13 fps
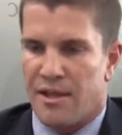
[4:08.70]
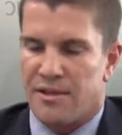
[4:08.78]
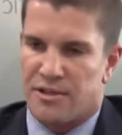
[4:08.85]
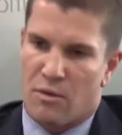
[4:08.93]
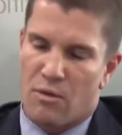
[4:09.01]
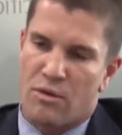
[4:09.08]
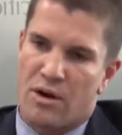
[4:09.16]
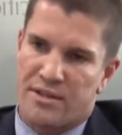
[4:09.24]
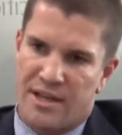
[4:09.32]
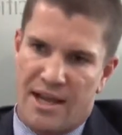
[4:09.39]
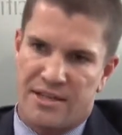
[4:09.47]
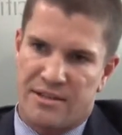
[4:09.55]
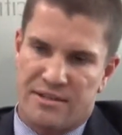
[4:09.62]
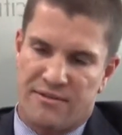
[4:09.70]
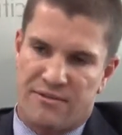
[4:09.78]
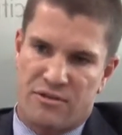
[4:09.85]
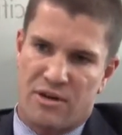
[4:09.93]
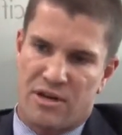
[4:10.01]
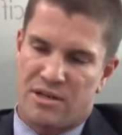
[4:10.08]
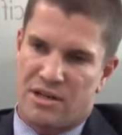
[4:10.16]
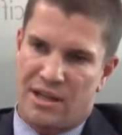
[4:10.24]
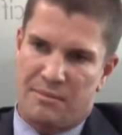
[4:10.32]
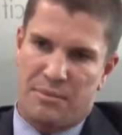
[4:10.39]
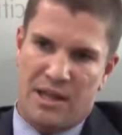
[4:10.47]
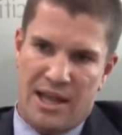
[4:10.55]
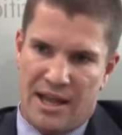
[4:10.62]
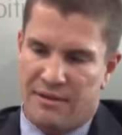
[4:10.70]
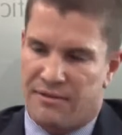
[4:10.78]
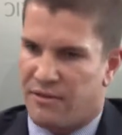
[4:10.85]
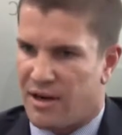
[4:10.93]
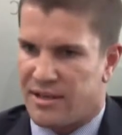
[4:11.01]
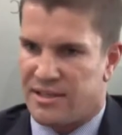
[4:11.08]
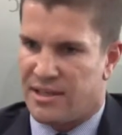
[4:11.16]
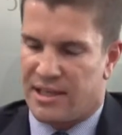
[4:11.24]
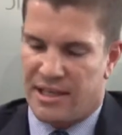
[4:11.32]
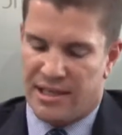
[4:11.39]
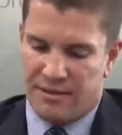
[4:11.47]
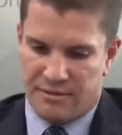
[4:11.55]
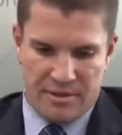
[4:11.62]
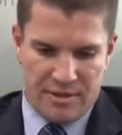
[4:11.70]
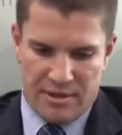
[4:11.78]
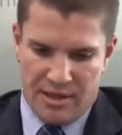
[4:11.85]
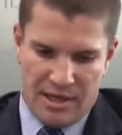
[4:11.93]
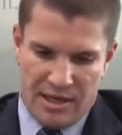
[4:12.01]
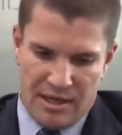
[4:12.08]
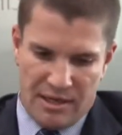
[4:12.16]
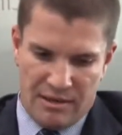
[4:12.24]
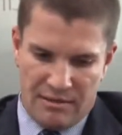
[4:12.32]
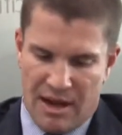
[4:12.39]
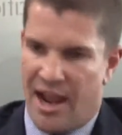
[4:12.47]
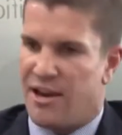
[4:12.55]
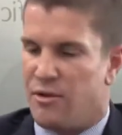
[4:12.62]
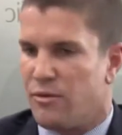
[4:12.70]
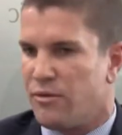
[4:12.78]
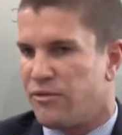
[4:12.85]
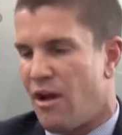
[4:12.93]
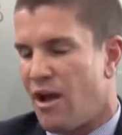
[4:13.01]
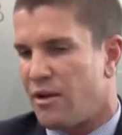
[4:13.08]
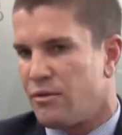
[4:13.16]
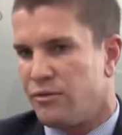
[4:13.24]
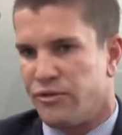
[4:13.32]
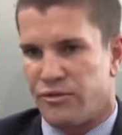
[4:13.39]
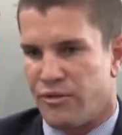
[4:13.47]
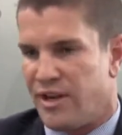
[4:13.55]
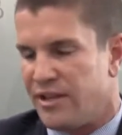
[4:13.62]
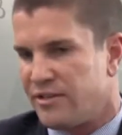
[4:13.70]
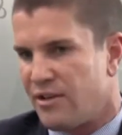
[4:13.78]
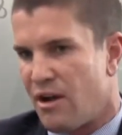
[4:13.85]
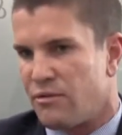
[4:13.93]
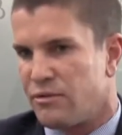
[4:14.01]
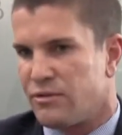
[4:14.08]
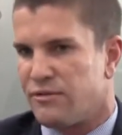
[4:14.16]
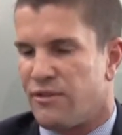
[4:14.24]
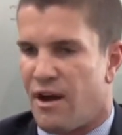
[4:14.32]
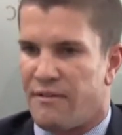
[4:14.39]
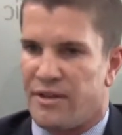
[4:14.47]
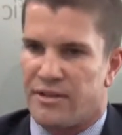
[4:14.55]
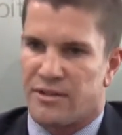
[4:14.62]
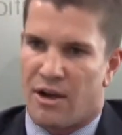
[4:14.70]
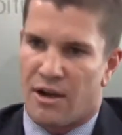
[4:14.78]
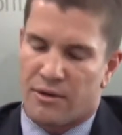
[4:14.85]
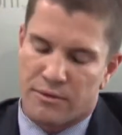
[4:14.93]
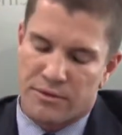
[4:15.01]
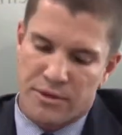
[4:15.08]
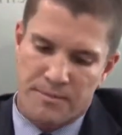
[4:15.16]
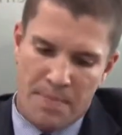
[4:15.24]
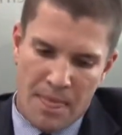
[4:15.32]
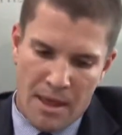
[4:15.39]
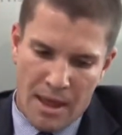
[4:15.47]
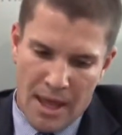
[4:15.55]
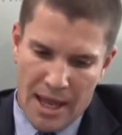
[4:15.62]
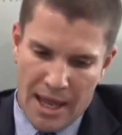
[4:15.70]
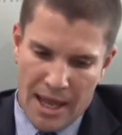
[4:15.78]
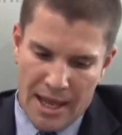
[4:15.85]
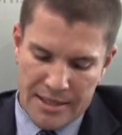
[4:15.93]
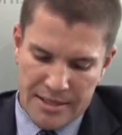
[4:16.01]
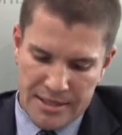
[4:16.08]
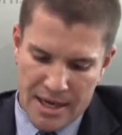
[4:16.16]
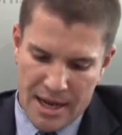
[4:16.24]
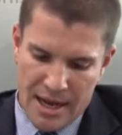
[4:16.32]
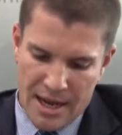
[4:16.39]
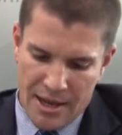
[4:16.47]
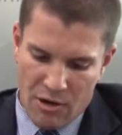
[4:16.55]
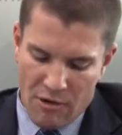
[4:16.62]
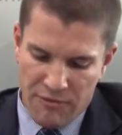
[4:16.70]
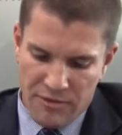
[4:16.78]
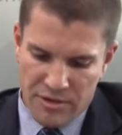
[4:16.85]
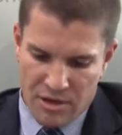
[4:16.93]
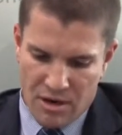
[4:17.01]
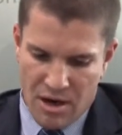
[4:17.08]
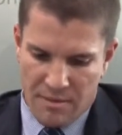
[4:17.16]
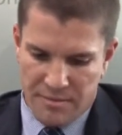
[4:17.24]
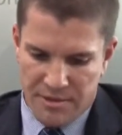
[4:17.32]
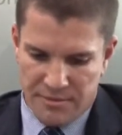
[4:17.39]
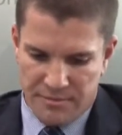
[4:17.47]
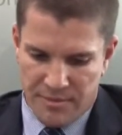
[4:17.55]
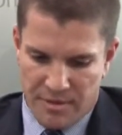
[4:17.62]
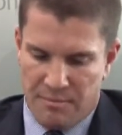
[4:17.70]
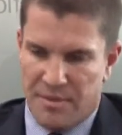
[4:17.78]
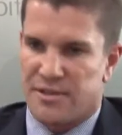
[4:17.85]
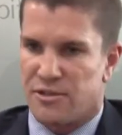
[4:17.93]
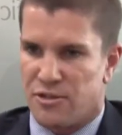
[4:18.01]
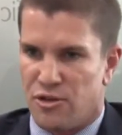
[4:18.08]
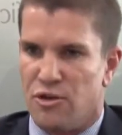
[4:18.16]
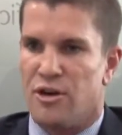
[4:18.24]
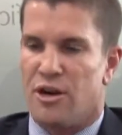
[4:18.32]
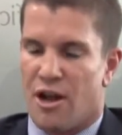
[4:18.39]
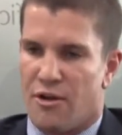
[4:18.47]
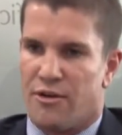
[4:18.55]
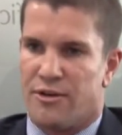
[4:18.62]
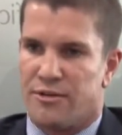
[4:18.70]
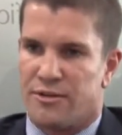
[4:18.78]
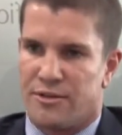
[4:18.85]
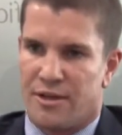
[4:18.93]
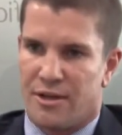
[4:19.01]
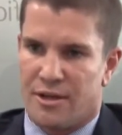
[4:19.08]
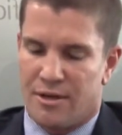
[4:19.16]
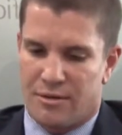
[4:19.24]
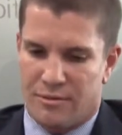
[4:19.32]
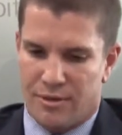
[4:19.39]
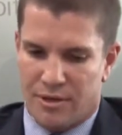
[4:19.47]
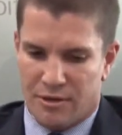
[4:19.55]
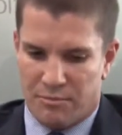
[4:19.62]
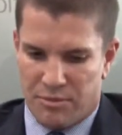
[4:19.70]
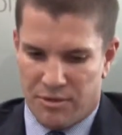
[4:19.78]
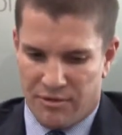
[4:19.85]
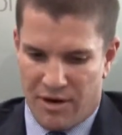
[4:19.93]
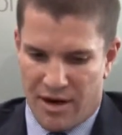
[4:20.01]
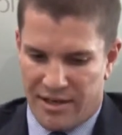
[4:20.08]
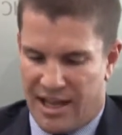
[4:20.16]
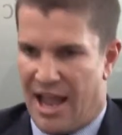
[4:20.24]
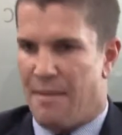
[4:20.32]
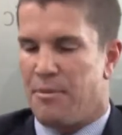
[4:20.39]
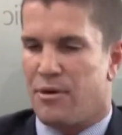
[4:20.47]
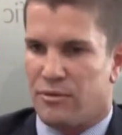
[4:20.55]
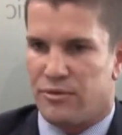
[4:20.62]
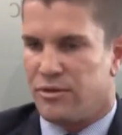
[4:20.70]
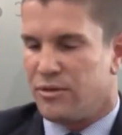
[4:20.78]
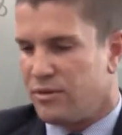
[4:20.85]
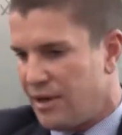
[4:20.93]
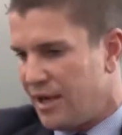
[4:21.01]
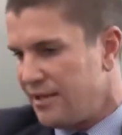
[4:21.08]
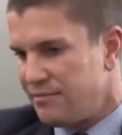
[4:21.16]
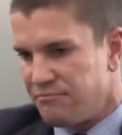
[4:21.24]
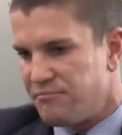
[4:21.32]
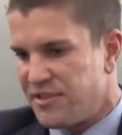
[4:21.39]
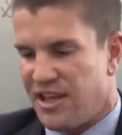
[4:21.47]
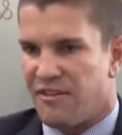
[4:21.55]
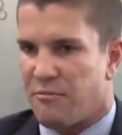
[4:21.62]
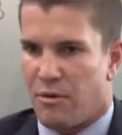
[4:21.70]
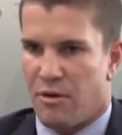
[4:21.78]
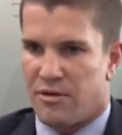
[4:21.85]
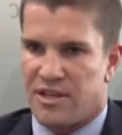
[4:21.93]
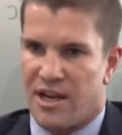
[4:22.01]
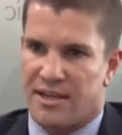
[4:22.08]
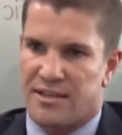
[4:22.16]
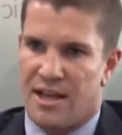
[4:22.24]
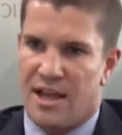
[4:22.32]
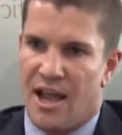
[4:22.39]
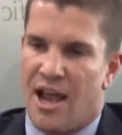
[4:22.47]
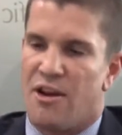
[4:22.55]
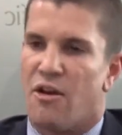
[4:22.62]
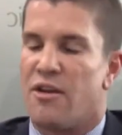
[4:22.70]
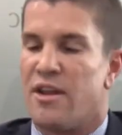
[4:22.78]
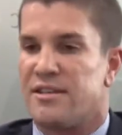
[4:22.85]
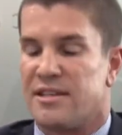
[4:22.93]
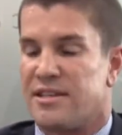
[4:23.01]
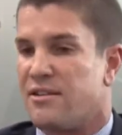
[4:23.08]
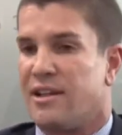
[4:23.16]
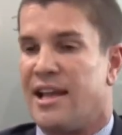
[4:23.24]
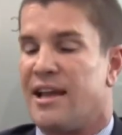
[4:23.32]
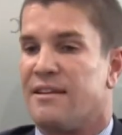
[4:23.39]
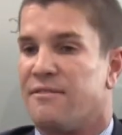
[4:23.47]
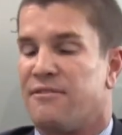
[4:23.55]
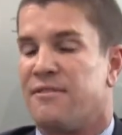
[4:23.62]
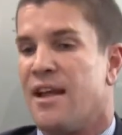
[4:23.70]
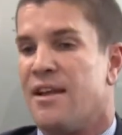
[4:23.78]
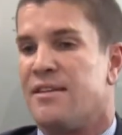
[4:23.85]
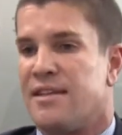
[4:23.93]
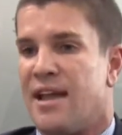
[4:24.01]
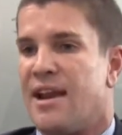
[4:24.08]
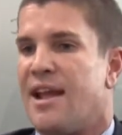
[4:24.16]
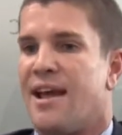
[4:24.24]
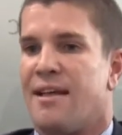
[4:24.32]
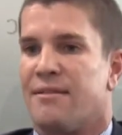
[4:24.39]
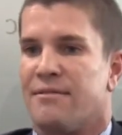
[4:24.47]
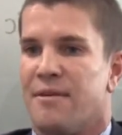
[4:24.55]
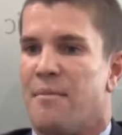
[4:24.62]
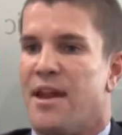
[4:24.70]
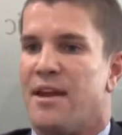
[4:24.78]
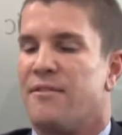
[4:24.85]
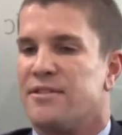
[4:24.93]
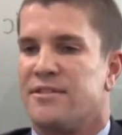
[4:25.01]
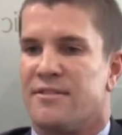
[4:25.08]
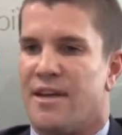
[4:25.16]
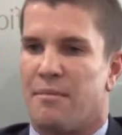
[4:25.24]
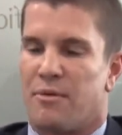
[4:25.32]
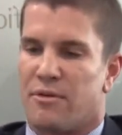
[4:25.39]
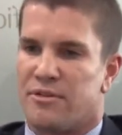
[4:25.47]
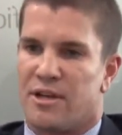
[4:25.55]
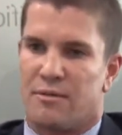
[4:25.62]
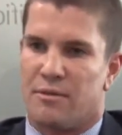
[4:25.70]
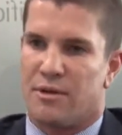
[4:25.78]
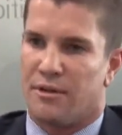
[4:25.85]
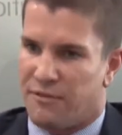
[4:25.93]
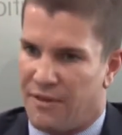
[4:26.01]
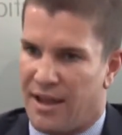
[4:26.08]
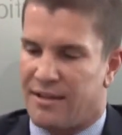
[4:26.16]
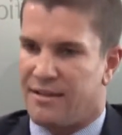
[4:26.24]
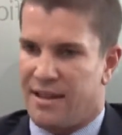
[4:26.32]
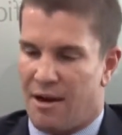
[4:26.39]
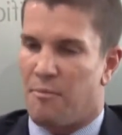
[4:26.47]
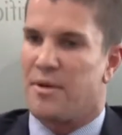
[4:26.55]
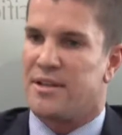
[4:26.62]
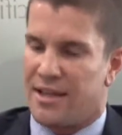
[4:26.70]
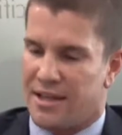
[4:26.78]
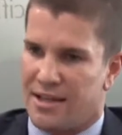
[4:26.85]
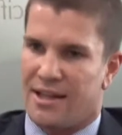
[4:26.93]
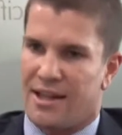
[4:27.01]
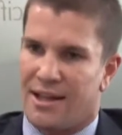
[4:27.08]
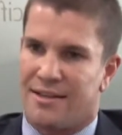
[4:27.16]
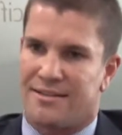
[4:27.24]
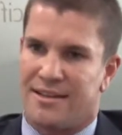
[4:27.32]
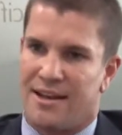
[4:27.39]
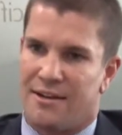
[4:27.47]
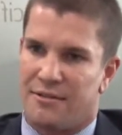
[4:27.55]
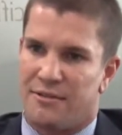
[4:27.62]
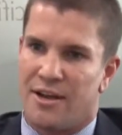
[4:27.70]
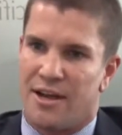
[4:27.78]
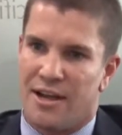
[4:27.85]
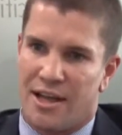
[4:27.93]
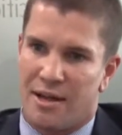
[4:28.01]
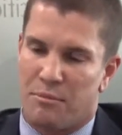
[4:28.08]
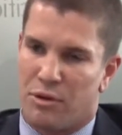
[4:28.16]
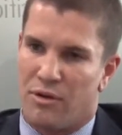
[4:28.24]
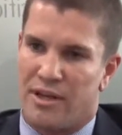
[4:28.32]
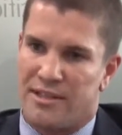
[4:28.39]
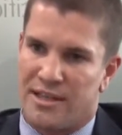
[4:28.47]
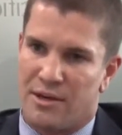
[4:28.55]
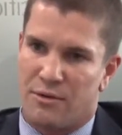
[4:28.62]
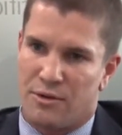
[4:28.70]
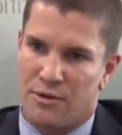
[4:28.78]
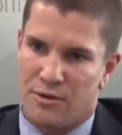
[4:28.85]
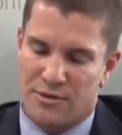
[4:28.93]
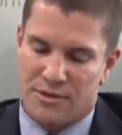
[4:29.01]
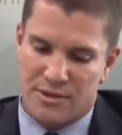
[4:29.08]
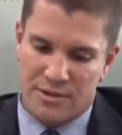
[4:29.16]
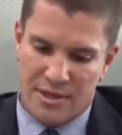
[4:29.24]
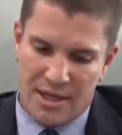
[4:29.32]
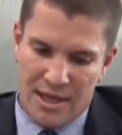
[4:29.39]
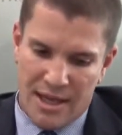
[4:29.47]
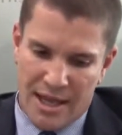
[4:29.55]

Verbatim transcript: And so organisations have traditionally planned for IT in annual cycles, three-year cycles or five-year cycles. And, uh, and oftentimes, business unit owners will provide capital to a set of projects and not necessarily under, understand how the benefits of that project will affect their particular set of employees and or users.